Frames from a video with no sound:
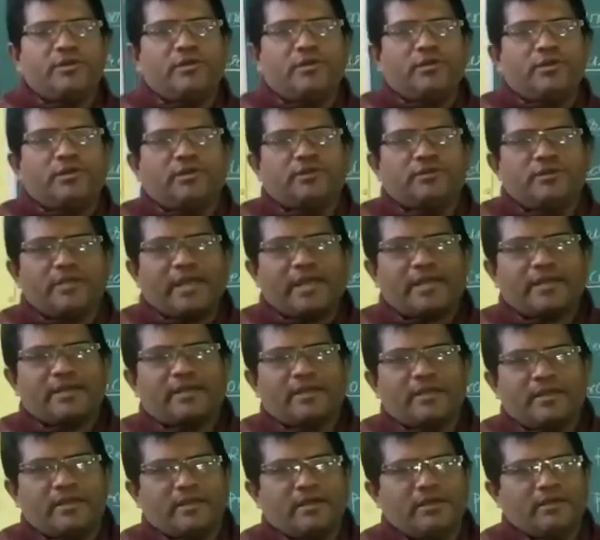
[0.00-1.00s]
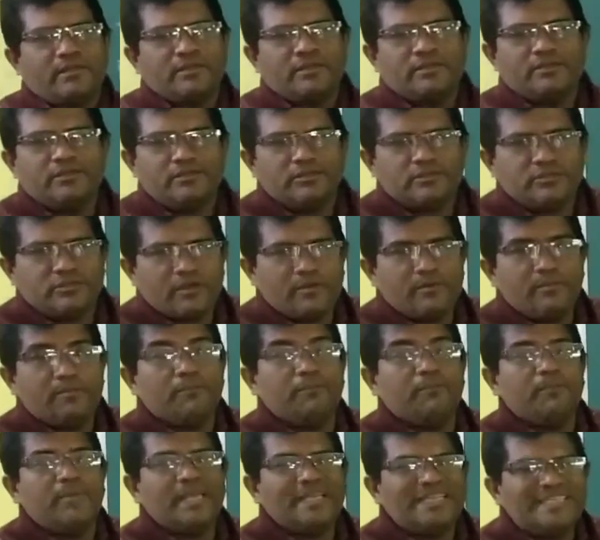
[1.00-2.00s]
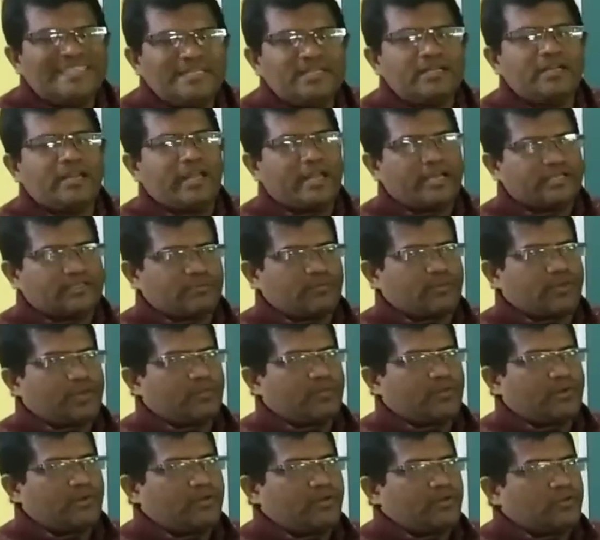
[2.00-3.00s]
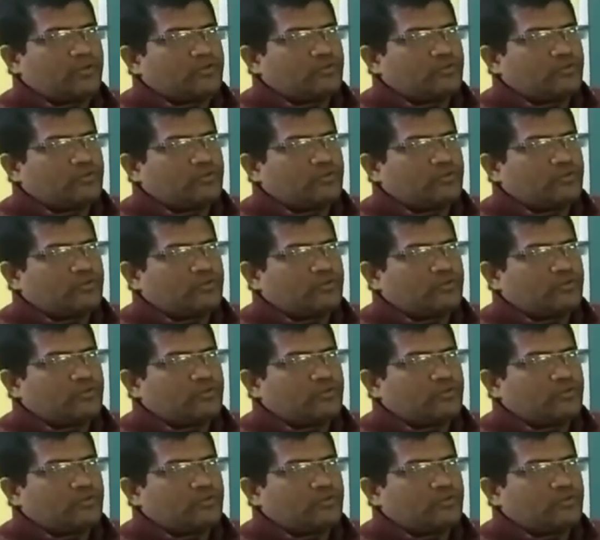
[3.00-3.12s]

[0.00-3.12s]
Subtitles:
This is a major experiment.